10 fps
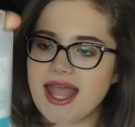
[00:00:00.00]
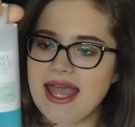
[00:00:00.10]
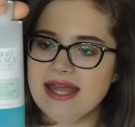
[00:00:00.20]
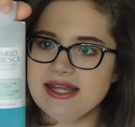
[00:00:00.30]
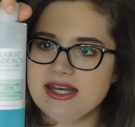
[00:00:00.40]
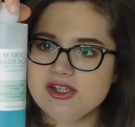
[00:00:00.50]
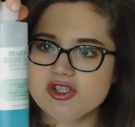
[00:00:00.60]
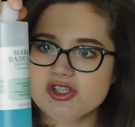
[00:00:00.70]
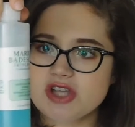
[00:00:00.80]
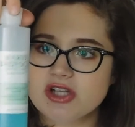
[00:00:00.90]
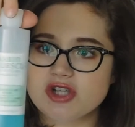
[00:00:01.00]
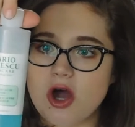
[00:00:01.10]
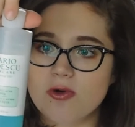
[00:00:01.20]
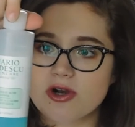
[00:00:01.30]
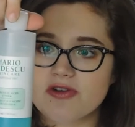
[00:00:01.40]
And it is just a
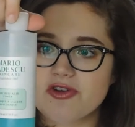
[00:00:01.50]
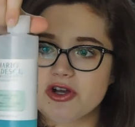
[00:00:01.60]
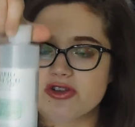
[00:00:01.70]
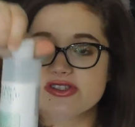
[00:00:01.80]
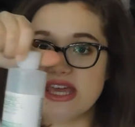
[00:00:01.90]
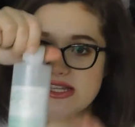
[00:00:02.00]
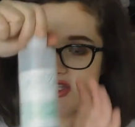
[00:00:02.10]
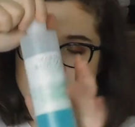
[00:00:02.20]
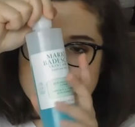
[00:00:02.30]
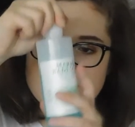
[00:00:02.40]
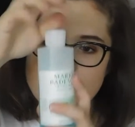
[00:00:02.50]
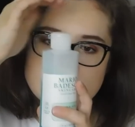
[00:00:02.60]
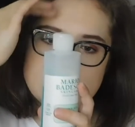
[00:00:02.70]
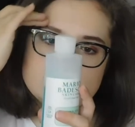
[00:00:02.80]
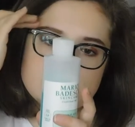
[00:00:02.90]
toner for your skin. So basically what
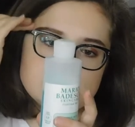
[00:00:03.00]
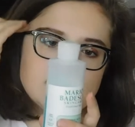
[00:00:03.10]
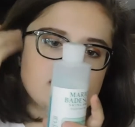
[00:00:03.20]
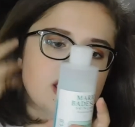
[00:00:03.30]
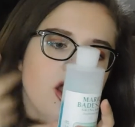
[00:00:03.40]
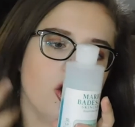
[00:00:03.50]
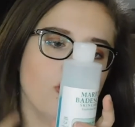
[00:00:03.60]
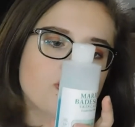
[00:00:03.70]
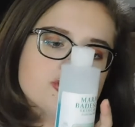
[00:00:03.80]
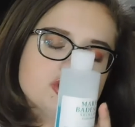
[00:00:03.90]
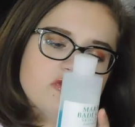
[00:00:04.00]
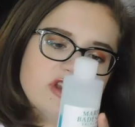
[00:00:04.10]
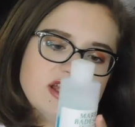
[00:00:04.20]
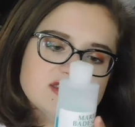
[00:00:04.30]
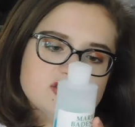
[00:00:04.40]
it says is it
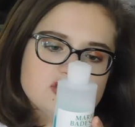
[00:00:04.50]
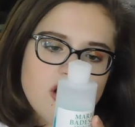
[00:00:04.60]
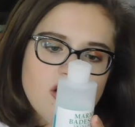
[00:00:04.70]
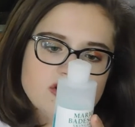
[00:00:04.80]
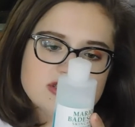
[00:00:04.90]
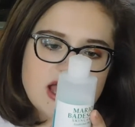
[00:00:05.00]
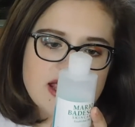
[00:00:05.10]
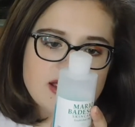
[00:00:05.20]
rejuvenates dull